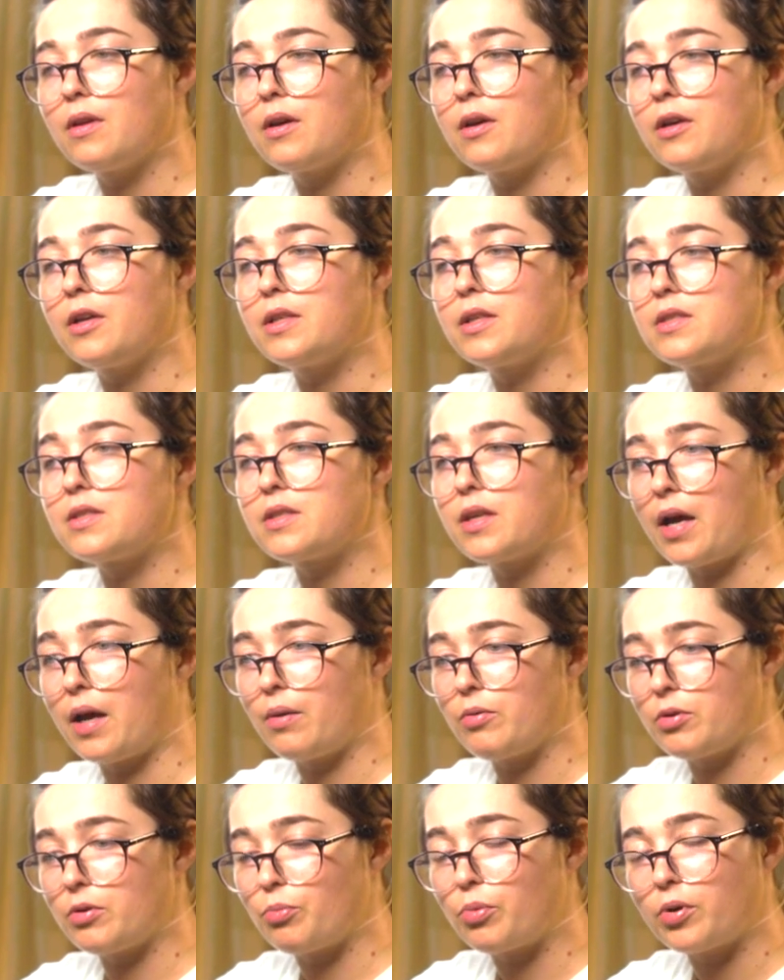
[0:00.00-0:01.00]
It's
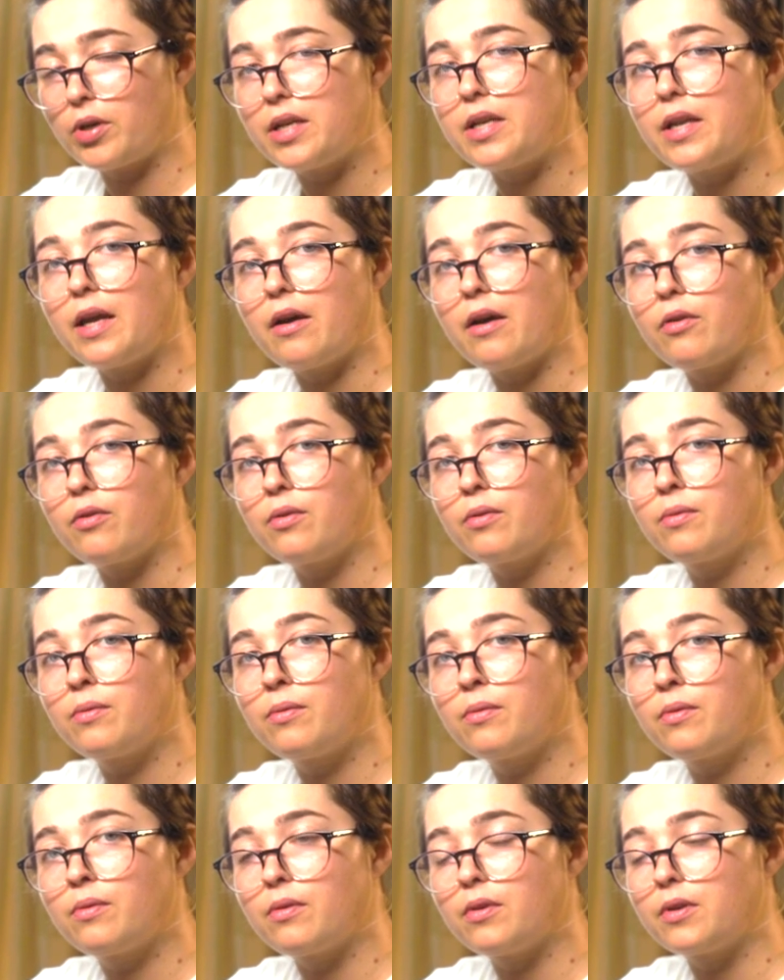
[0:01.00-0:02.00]
time to put it down.
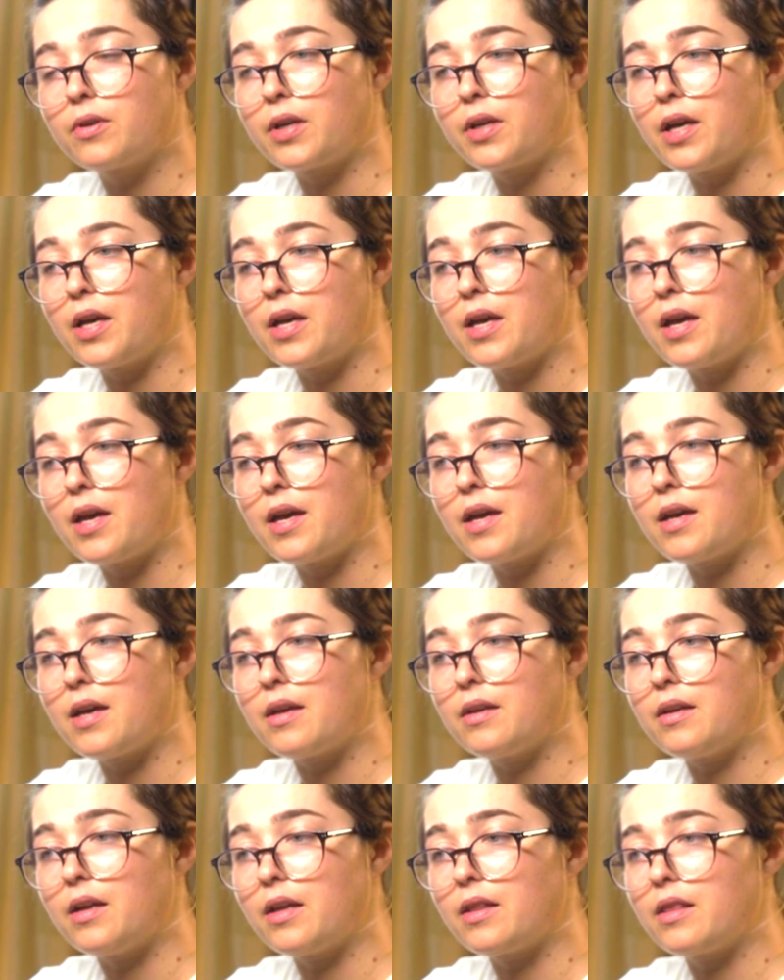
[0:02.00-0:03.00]
Okay,
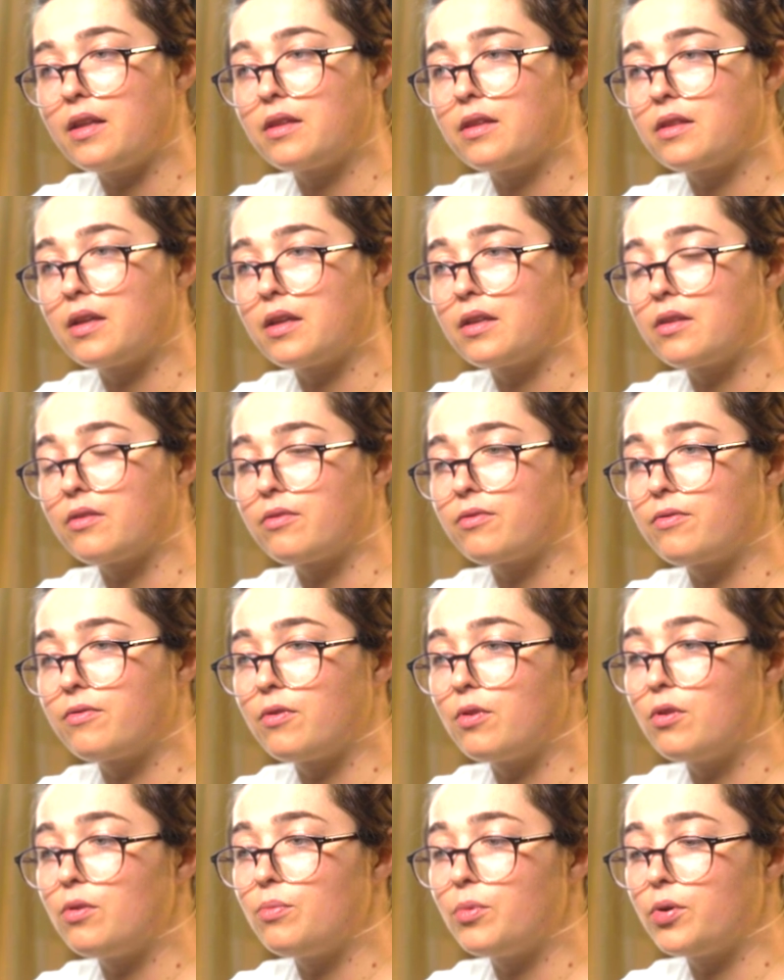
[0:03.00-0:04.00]
and I think that the
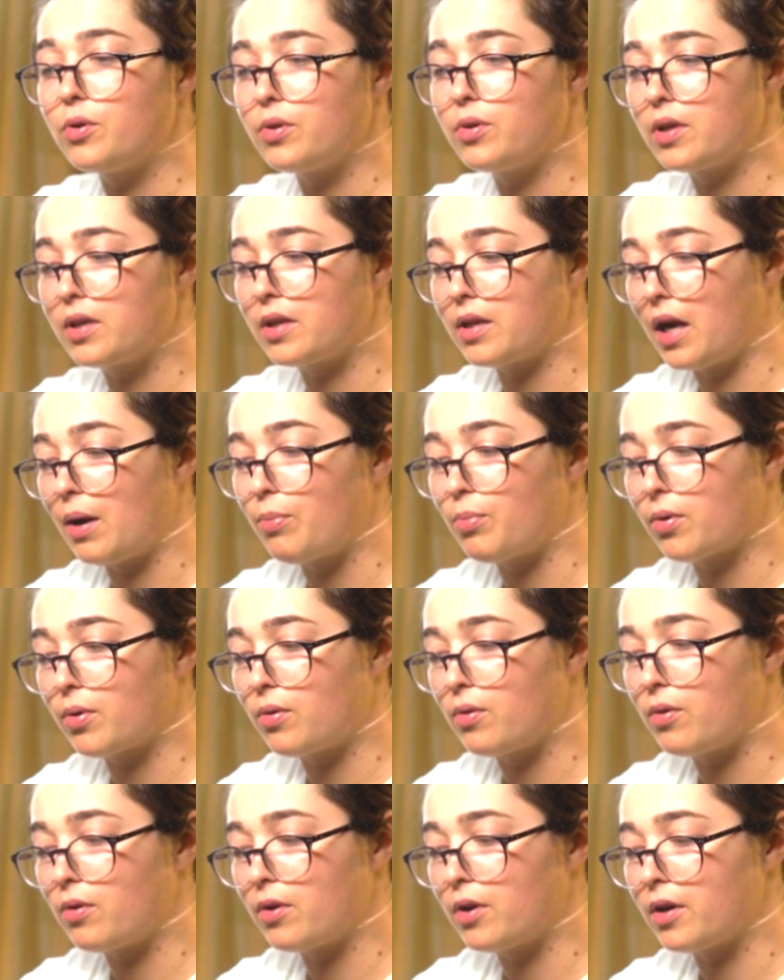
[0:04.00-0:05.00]
full moon in
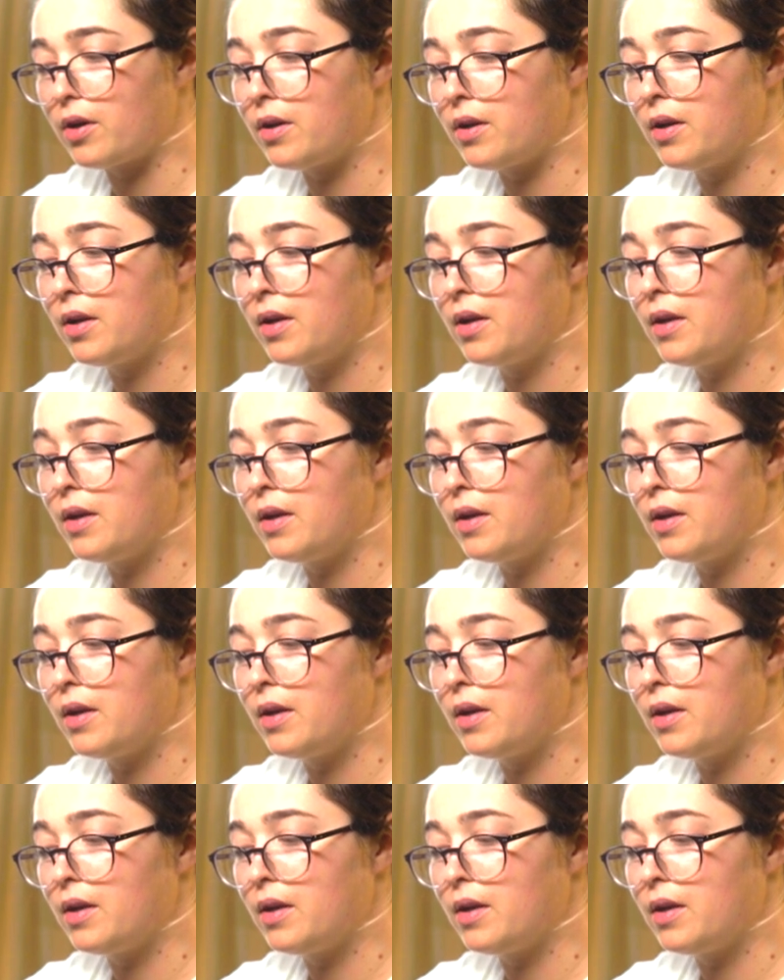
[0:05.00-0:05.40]
Capricorn